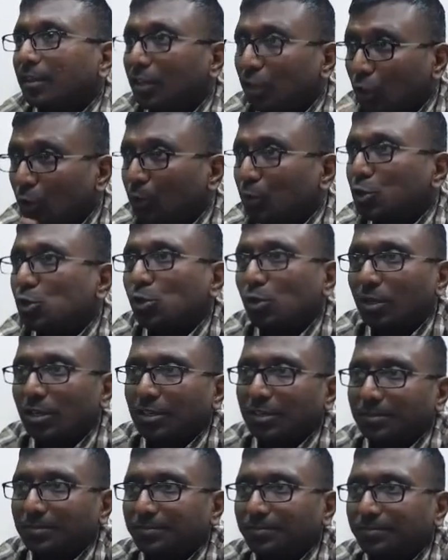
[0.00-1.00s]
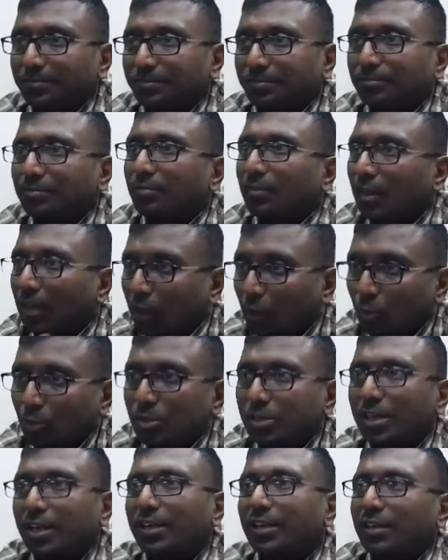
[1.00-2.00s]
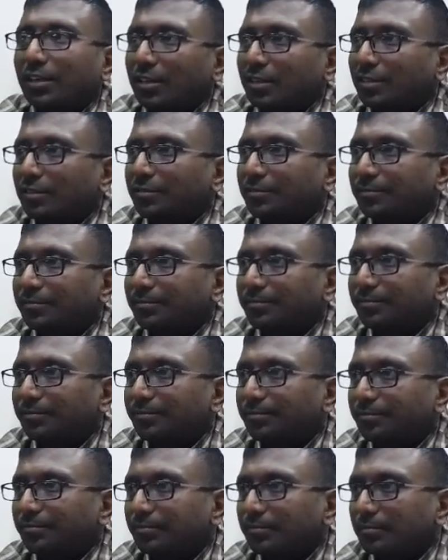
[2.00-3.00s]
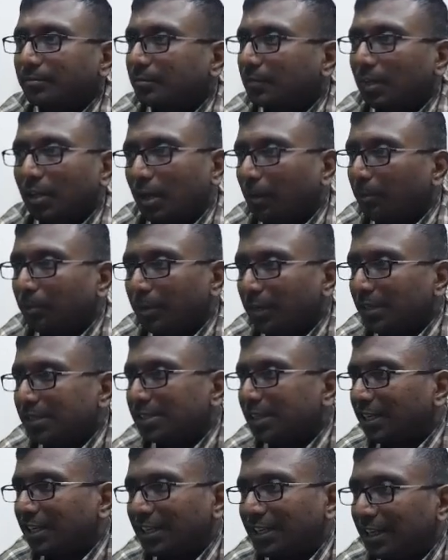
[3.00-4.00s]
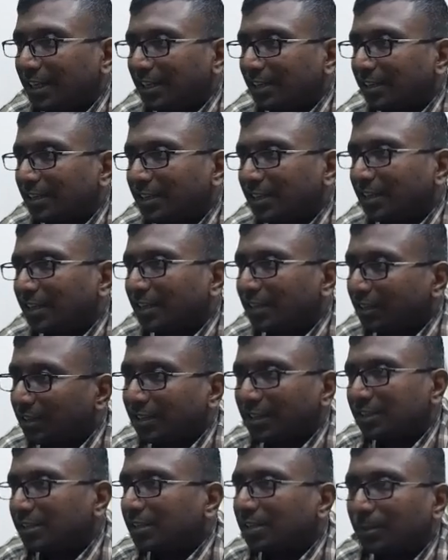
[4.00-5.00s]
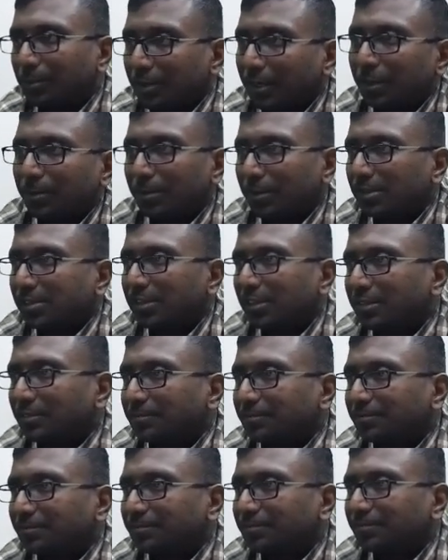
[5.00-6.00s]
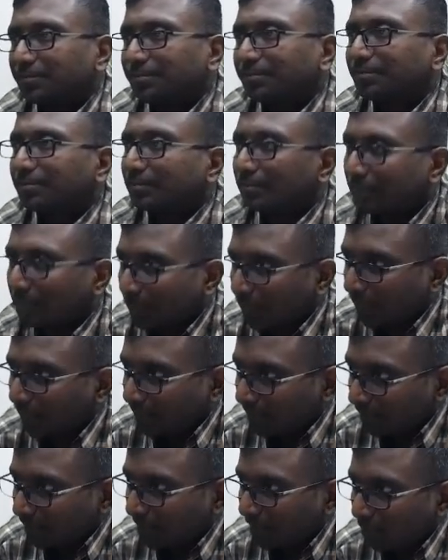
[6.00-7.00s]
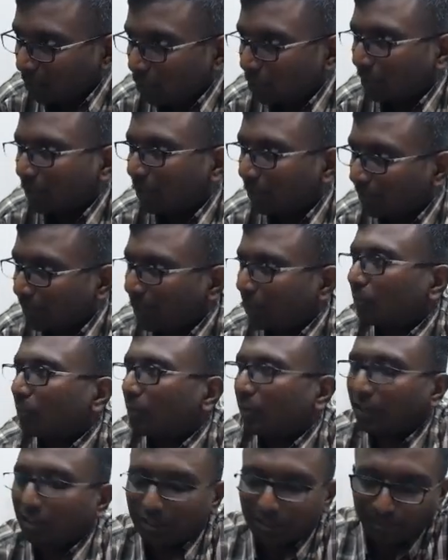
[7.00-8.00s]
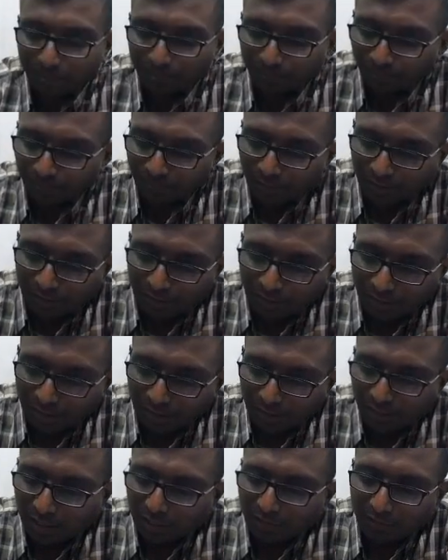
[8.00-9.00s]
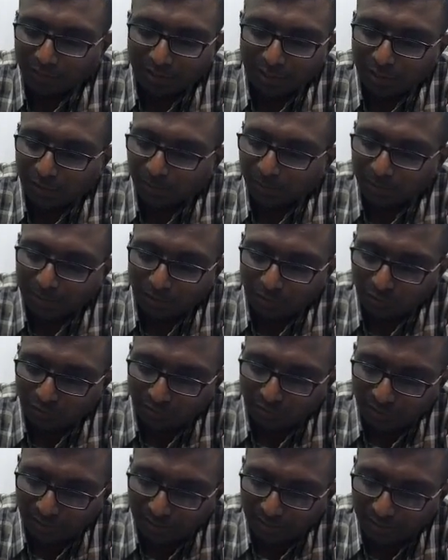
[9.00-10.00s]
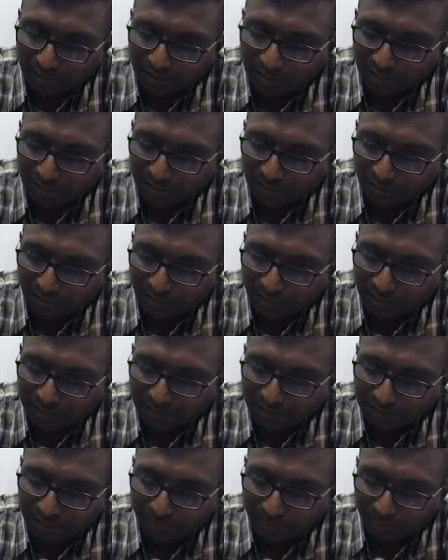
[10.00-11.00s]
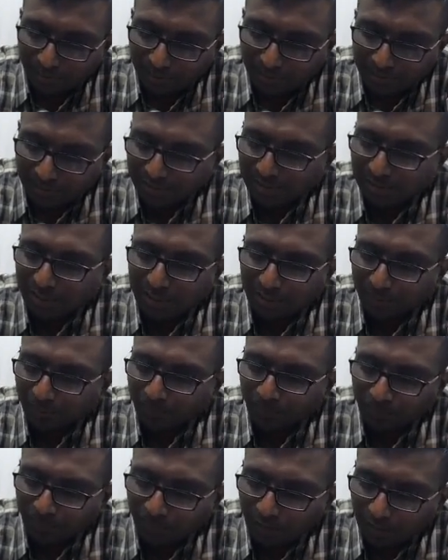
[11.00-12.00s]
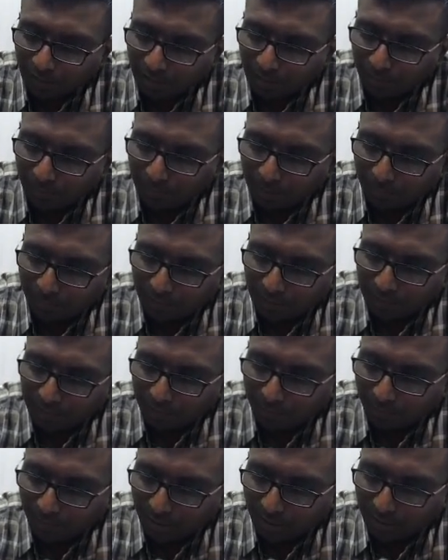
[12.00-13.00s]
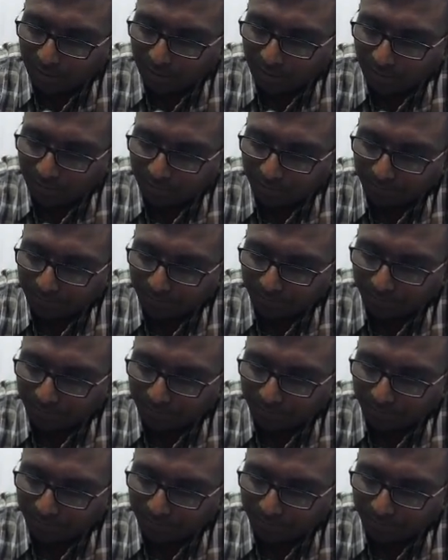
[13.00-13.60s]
individual, outsider, company is a legal entity, he is a separate person. Entering into agreement will come. Uh, with respect to and, now what is other party sir? He may be employee